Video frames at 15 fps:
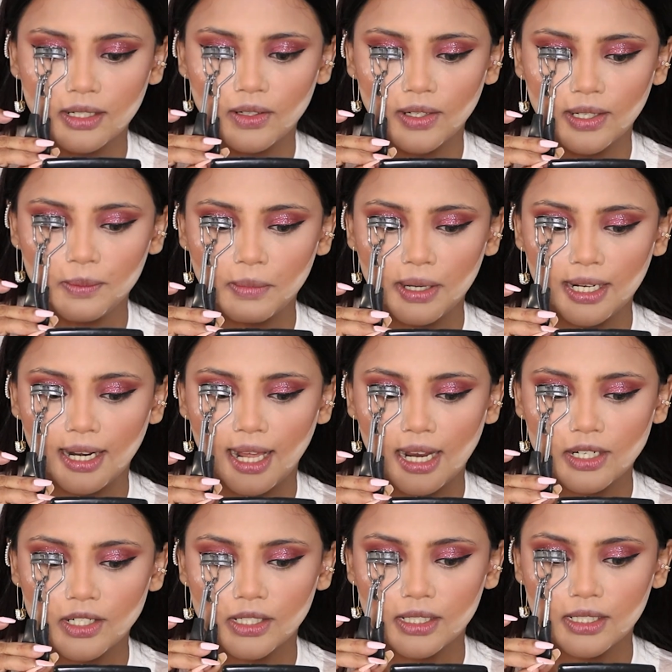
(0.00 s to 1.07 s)
curling my
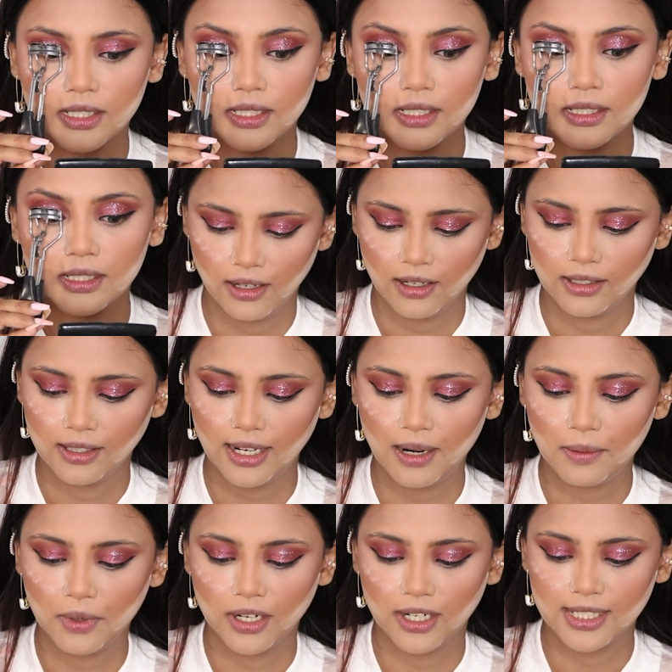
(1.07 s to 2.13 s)
lashes. Then
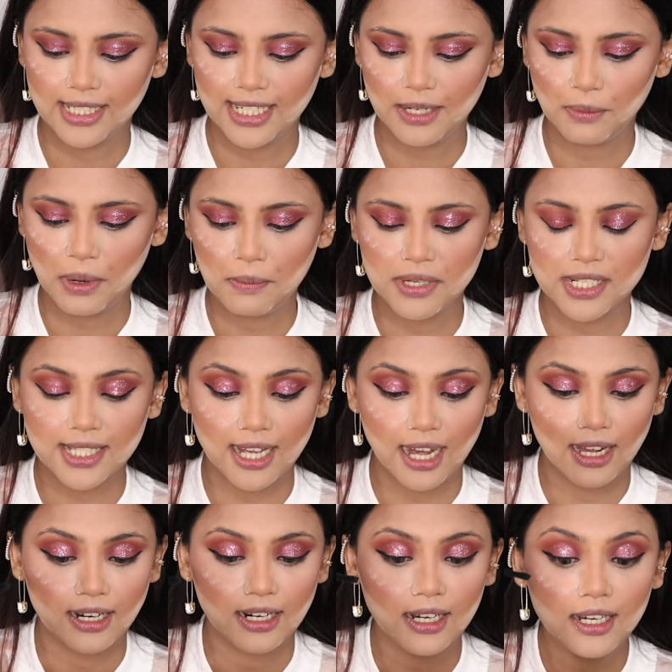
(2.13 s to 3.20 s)
I'm gonna take my
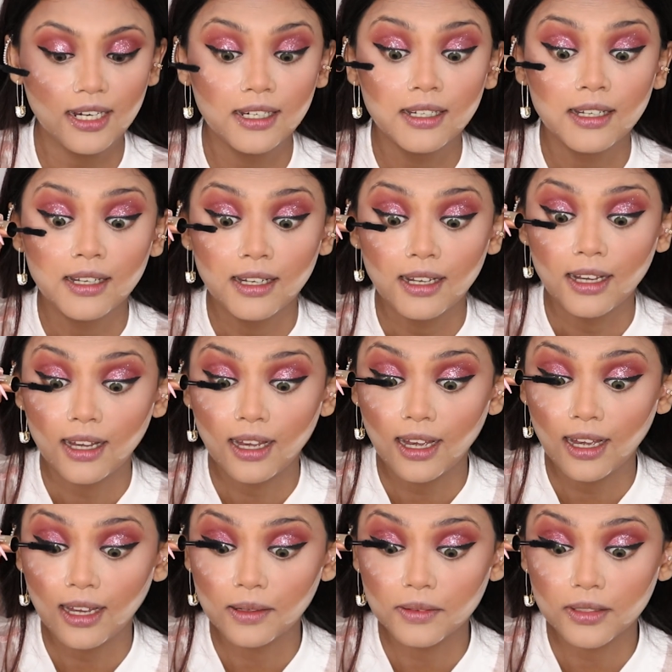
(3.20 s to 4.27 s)
mascara
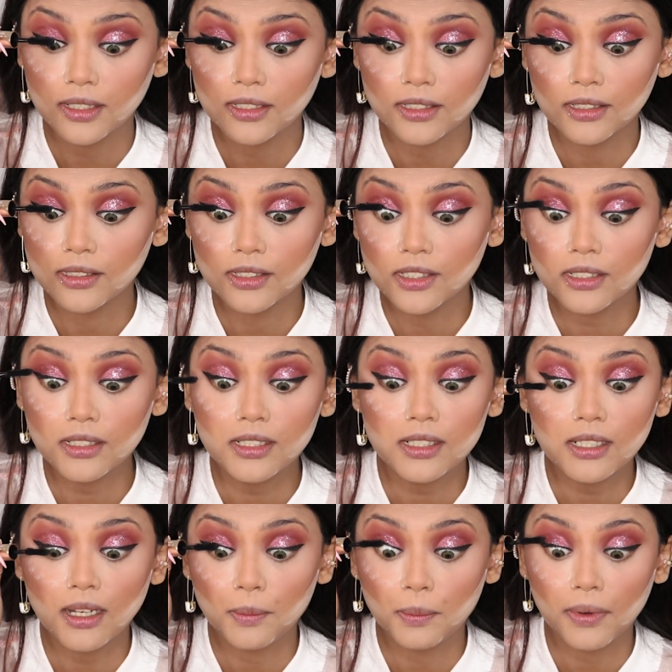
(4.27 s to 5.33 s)
and I'm gonna
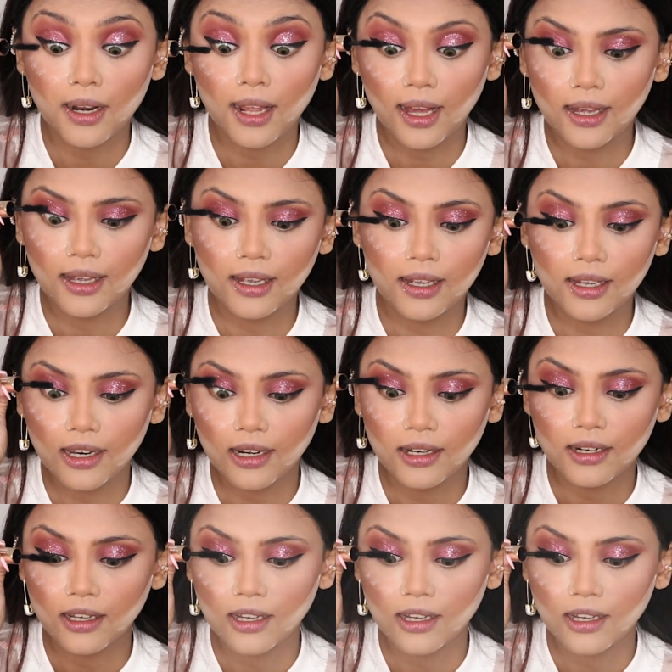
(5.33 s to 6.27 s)
just apply it.